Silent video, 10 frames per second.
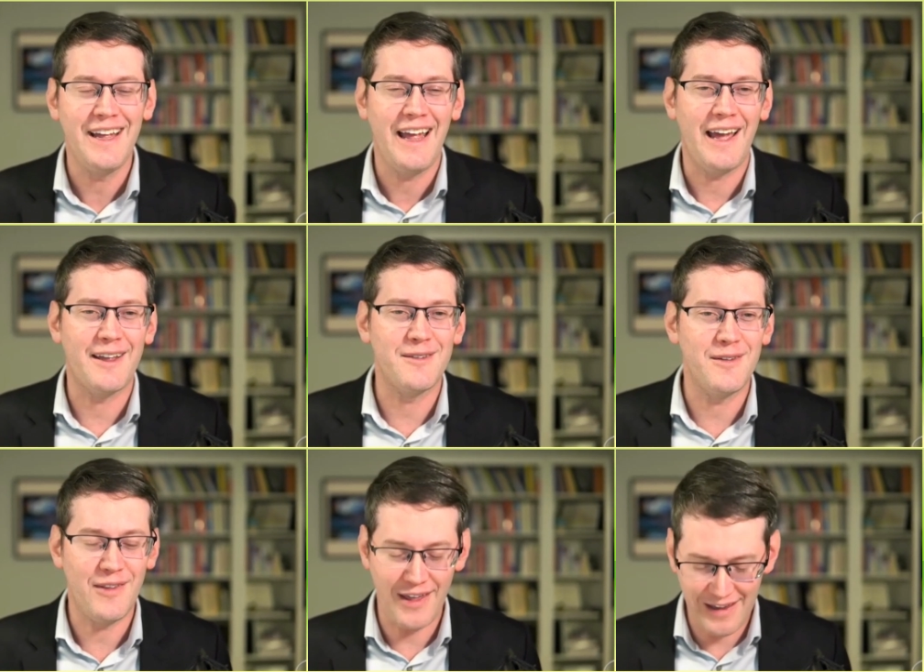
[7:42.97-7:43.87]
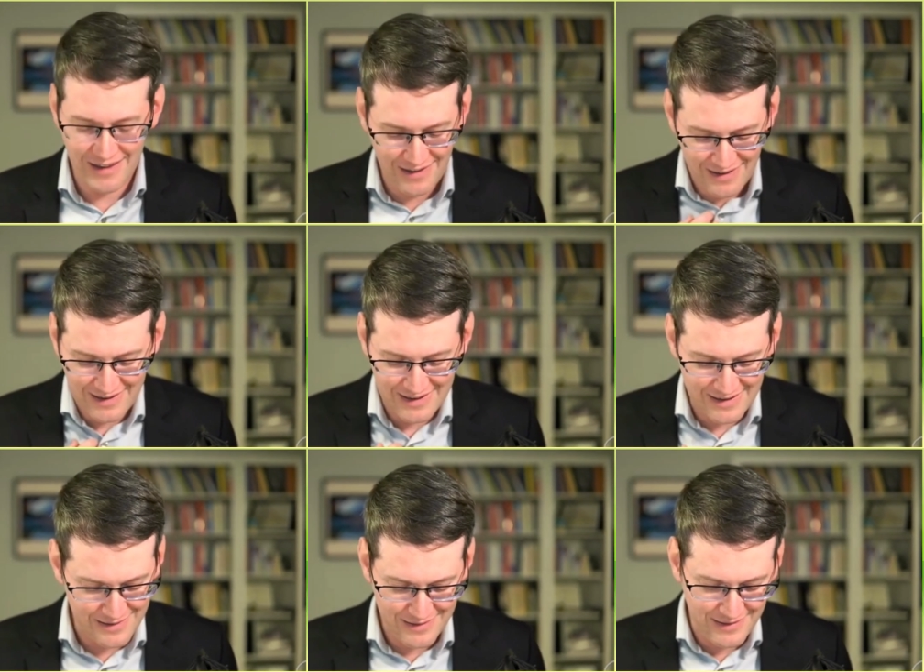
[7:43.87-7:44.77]
and they
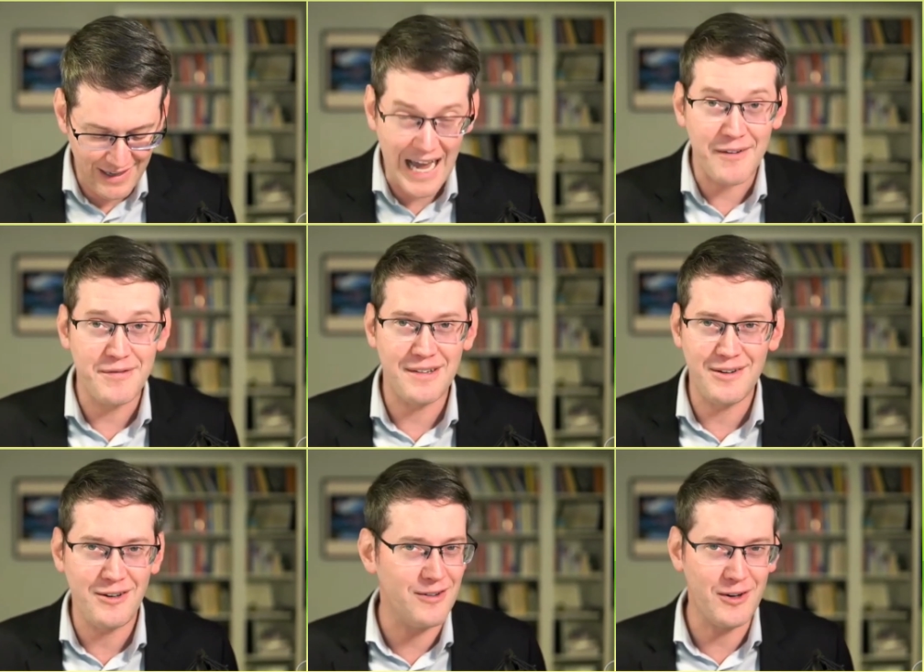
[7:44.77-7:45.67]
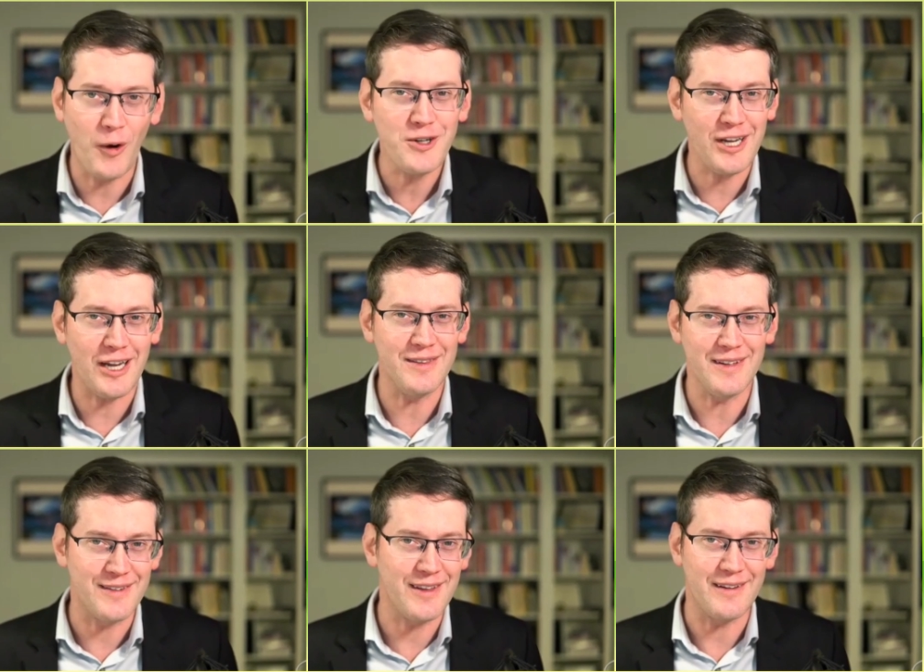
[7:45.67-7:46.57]
have to negotiate
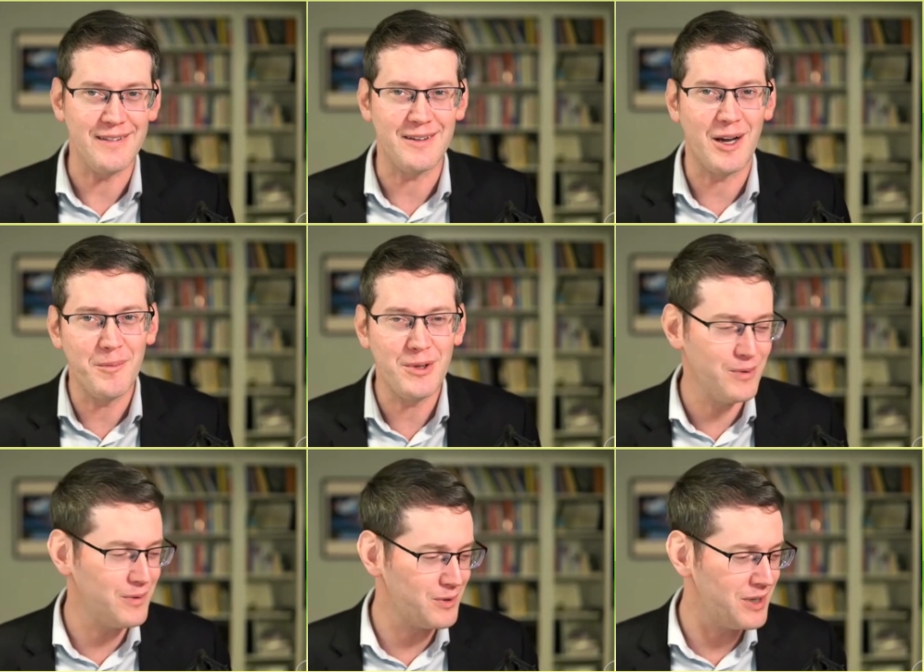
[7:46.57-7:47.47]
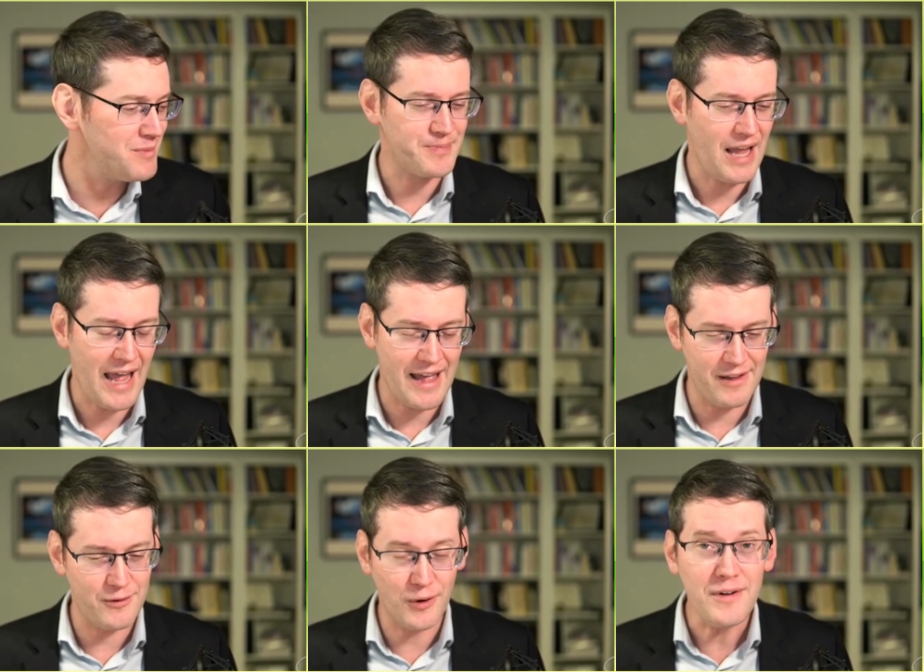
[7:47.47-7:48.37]
these things and come to an agreement. And
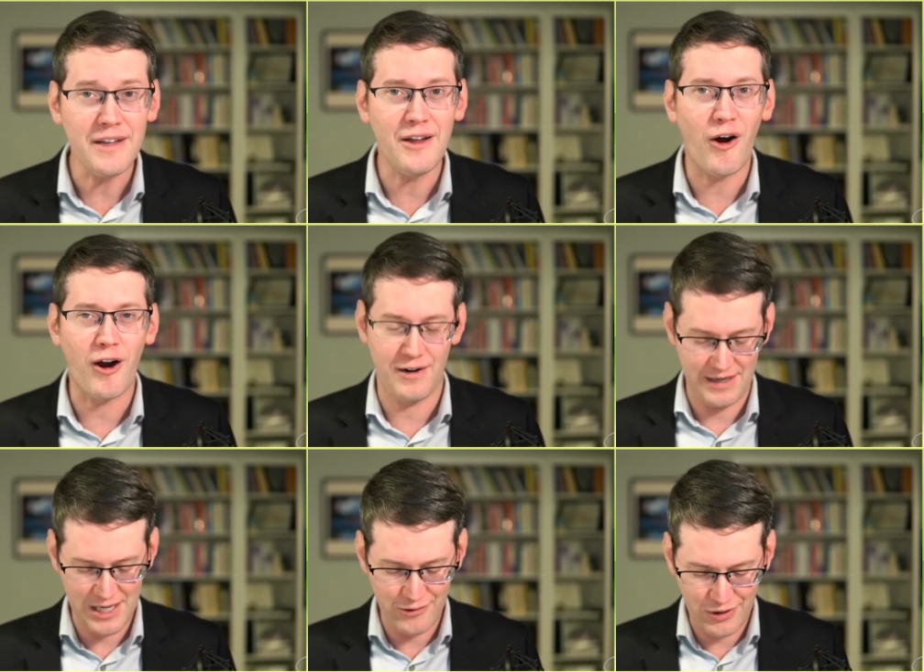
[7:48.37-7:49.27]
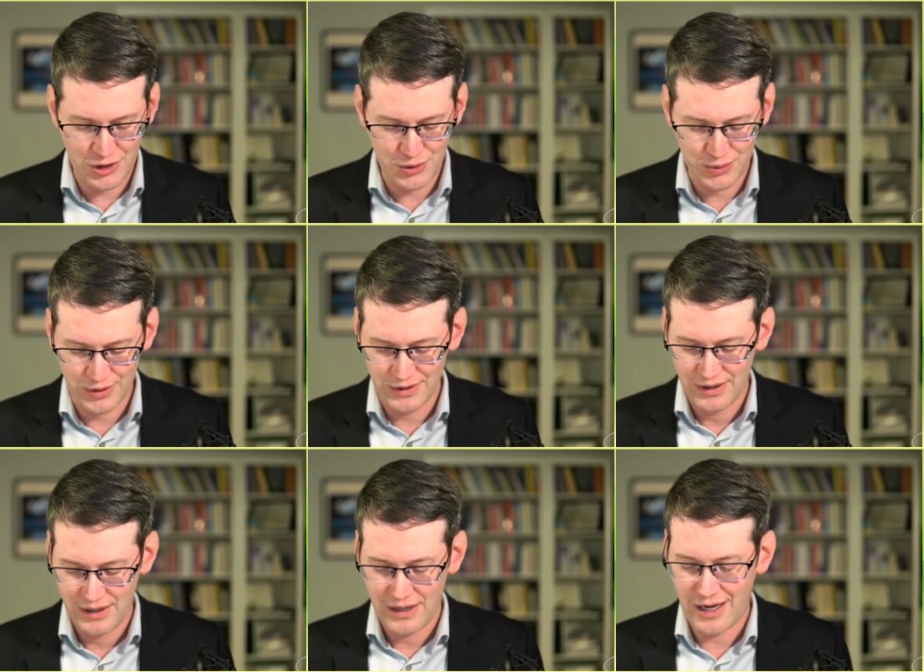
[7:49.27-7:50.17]
they certainly are individual
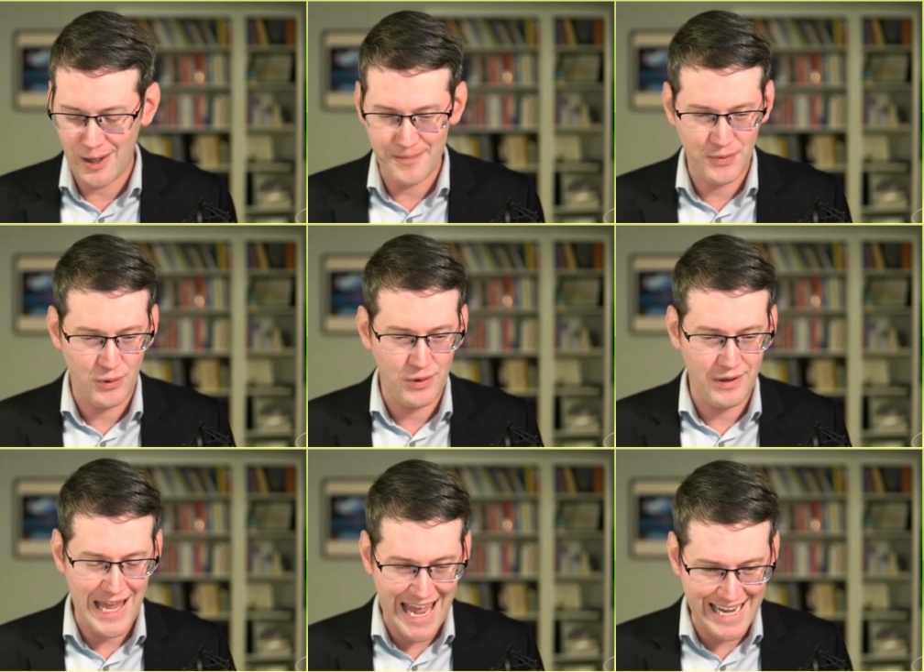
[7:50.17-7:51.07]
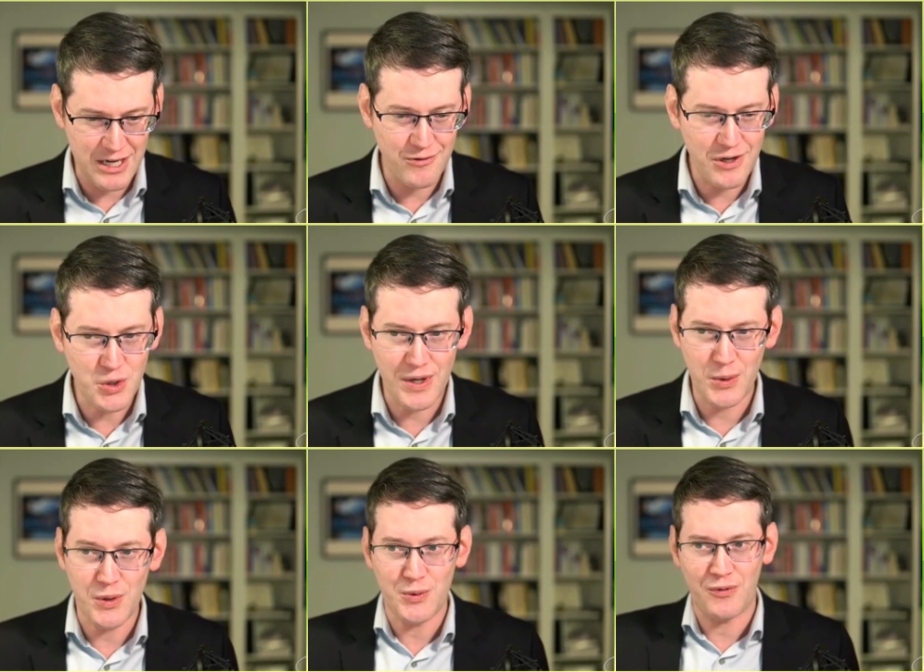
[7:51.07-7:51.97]
and individuated
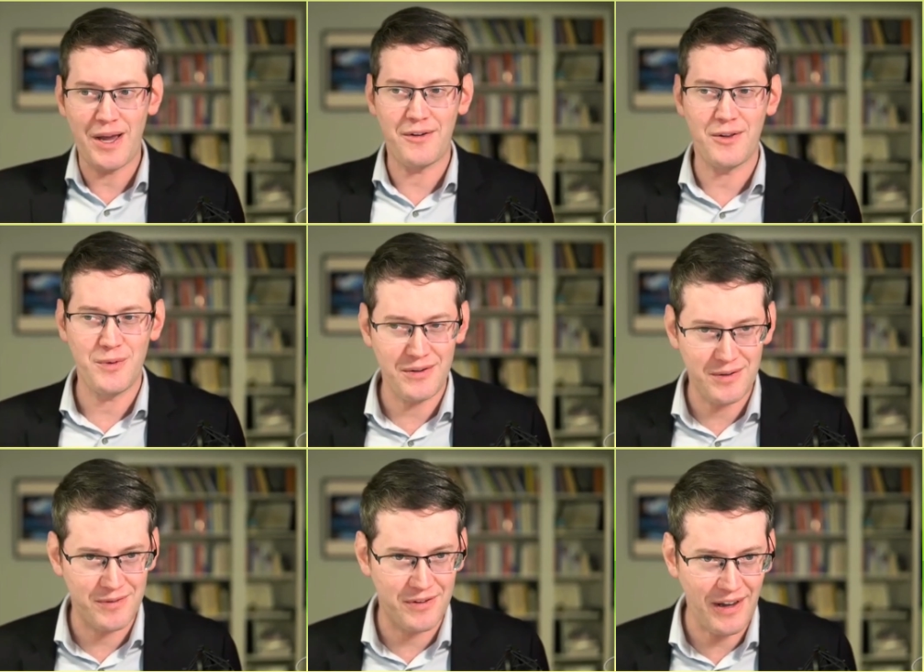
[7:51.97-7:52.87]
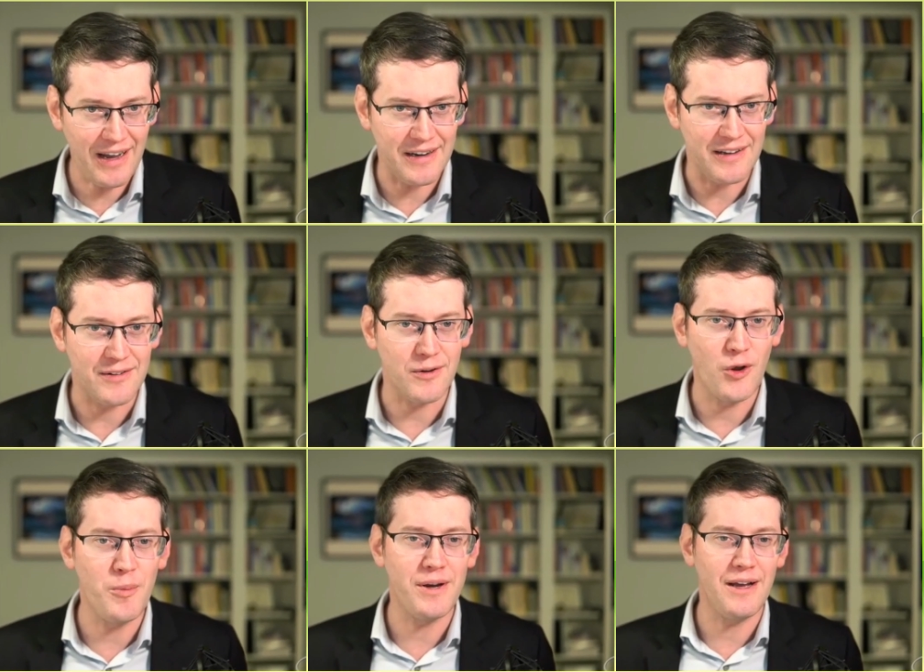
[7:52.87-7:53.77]
with respect to the rest of society. So
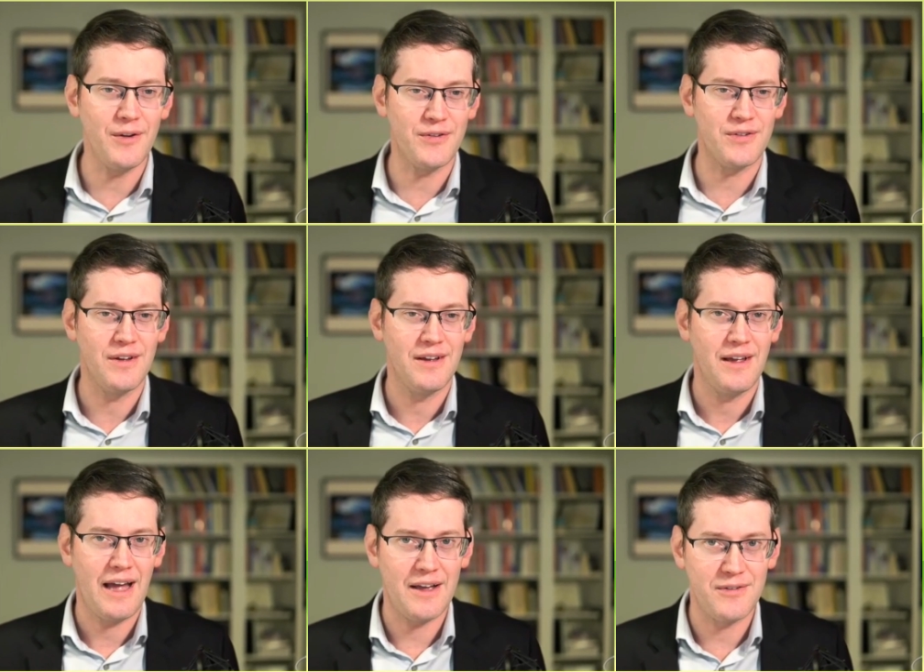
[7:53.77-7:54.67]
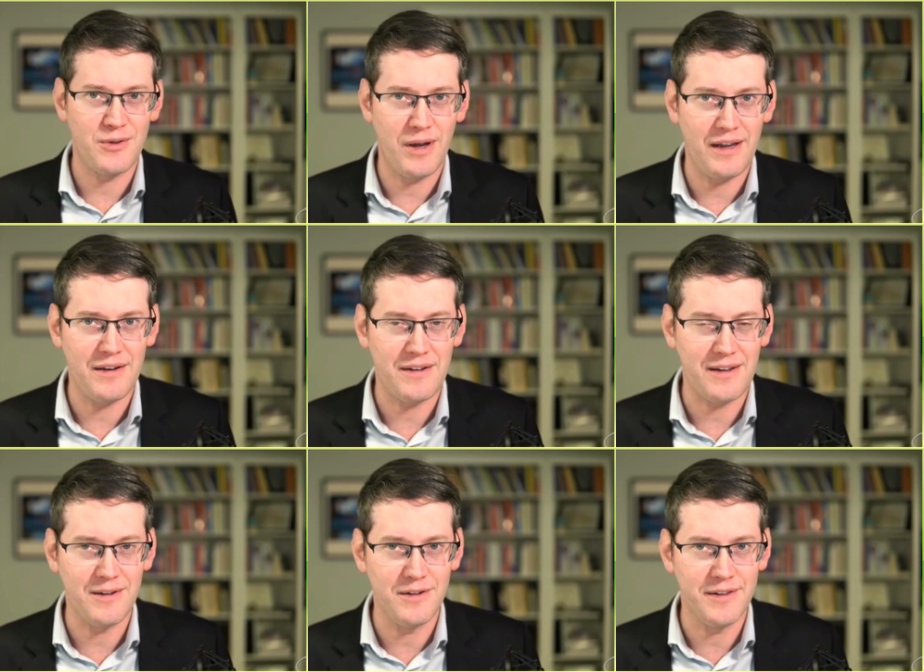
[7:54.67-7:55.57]
nobody else has the right to
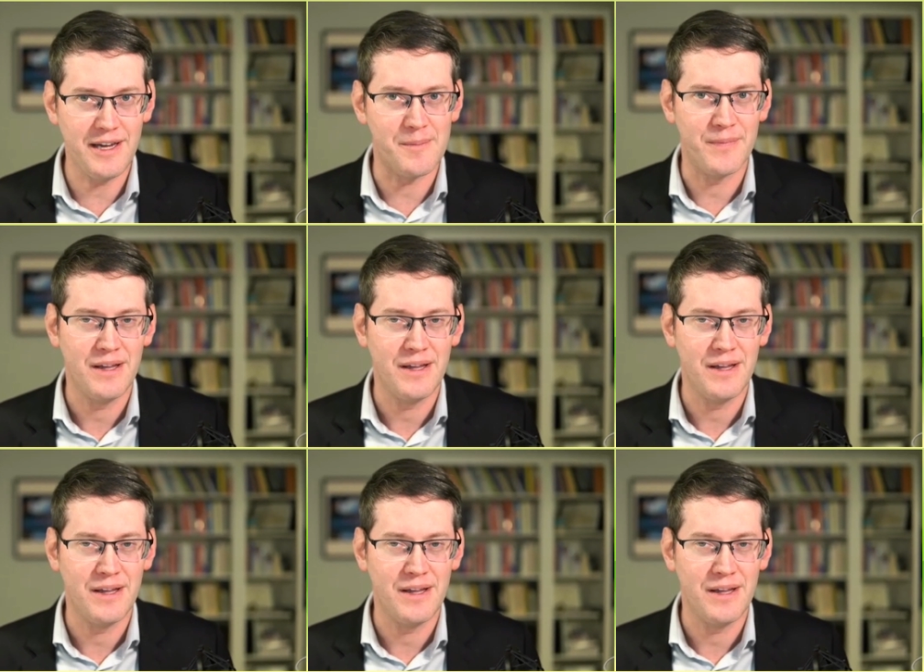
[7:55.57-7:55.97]
kill them.